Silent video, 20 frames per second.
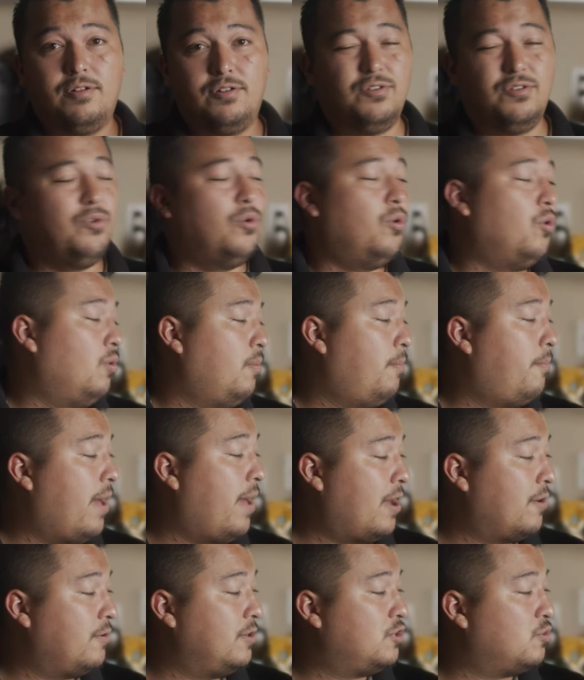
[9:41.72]
dual
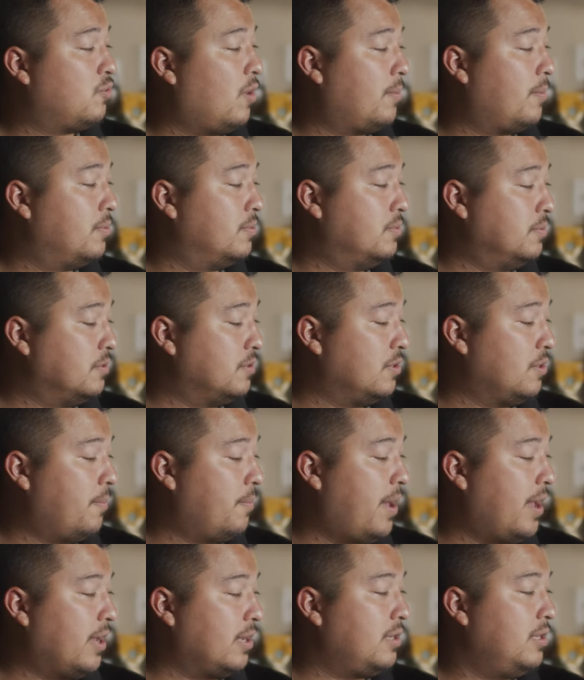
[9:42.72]
battery swappables on the
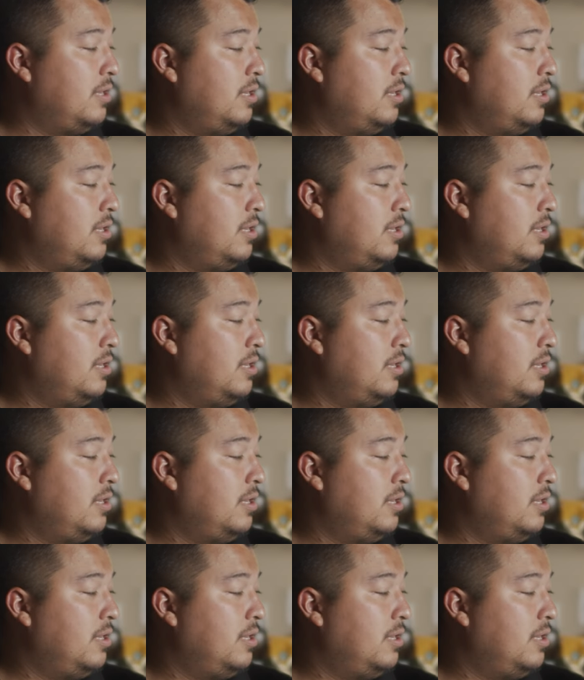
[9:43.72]
back.